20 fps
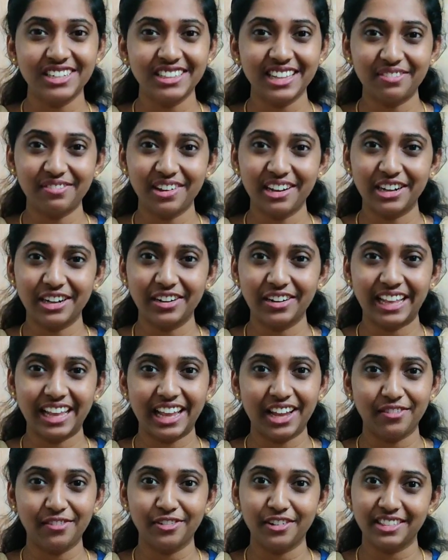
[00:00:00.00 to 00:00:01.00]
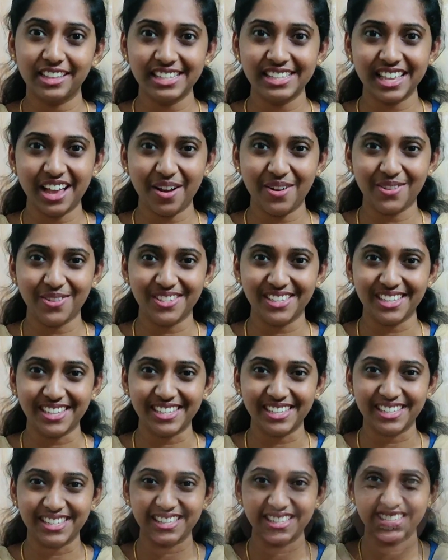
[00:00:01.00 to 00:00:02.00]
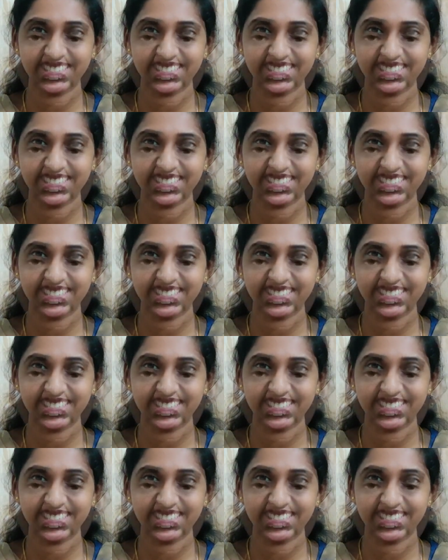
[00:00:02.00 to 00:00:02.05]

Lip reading: that we will take for these houses.